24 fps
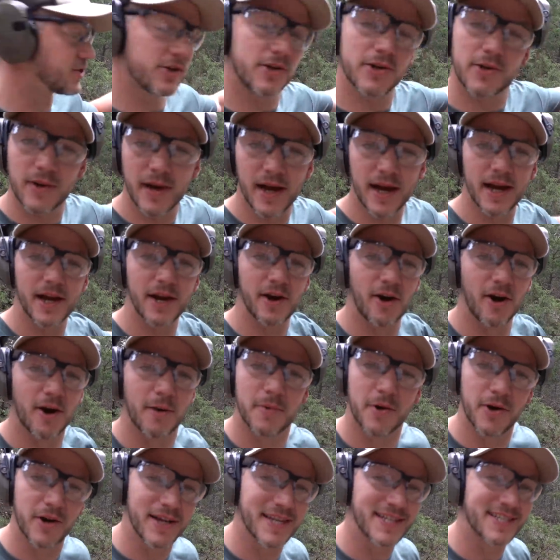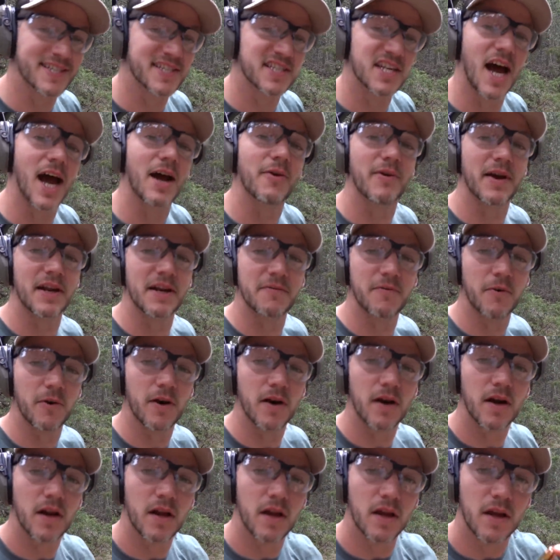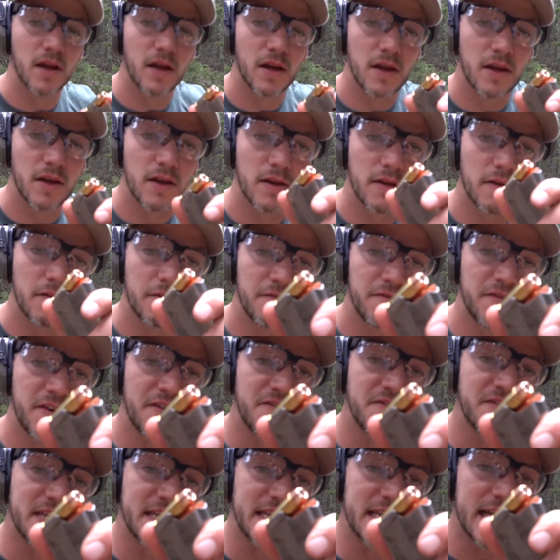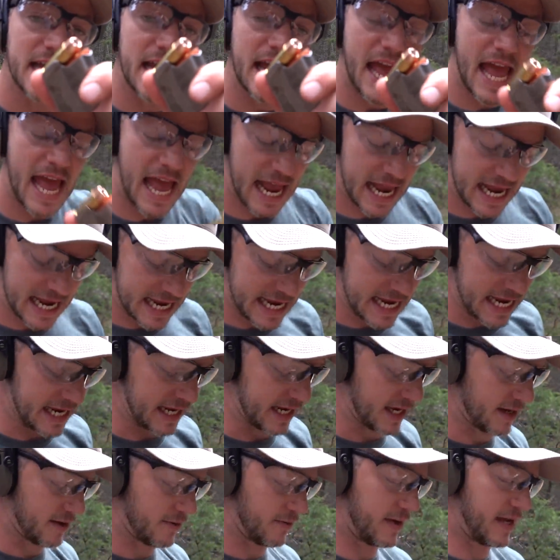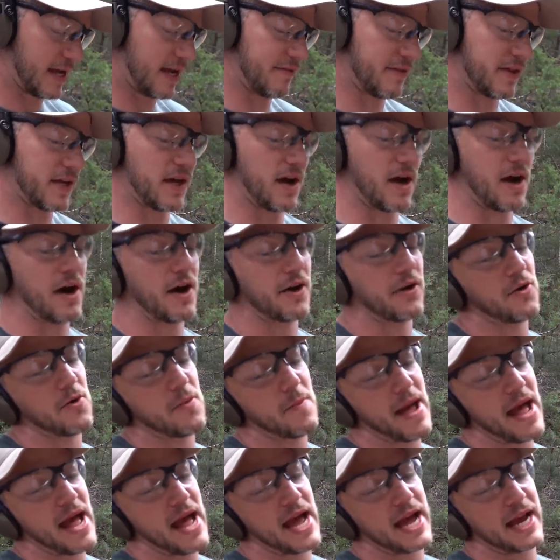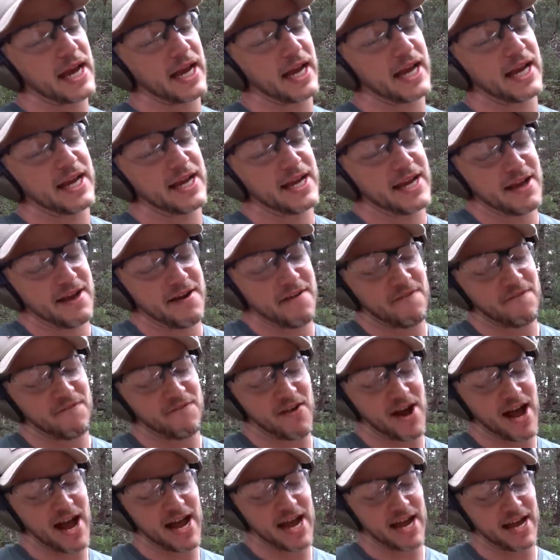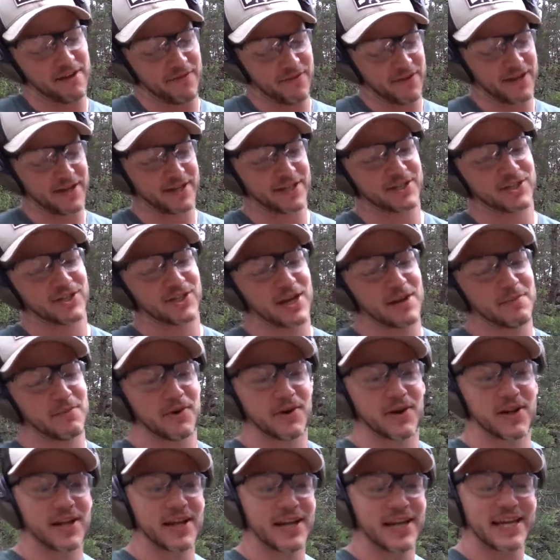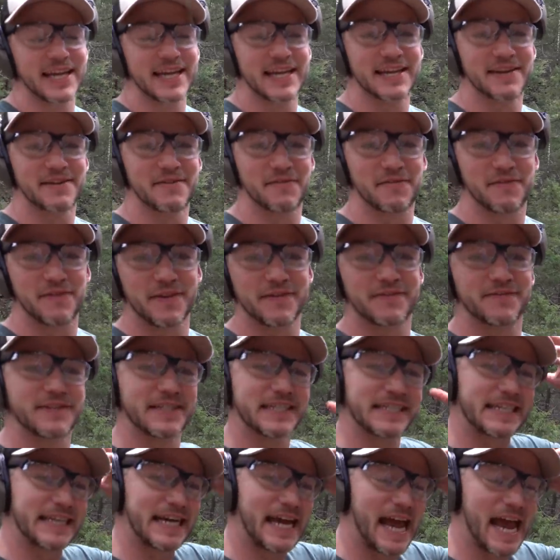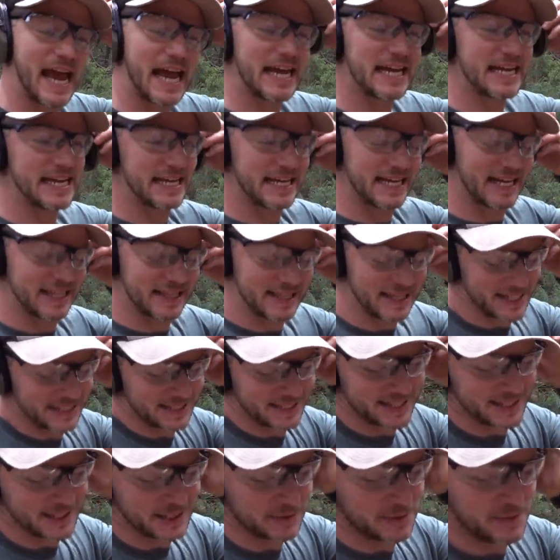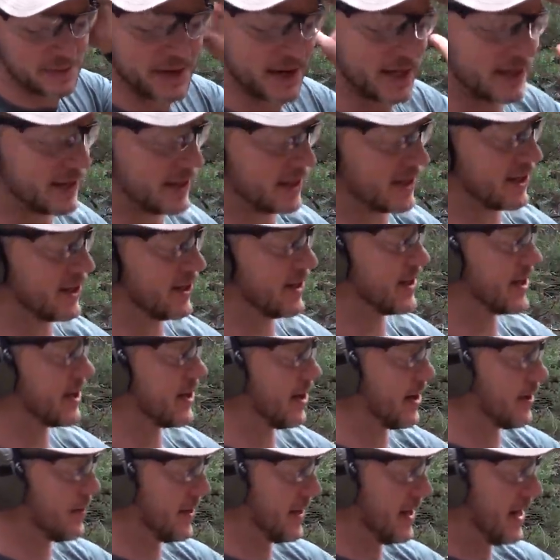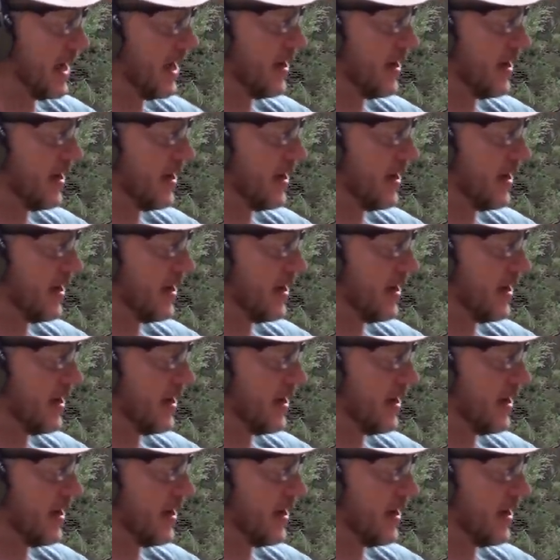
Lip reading: 2A armor is not rated for? 50 AE. We have the auto mag 5 chambered in 50 AE. I thought since we brought the 30 carbine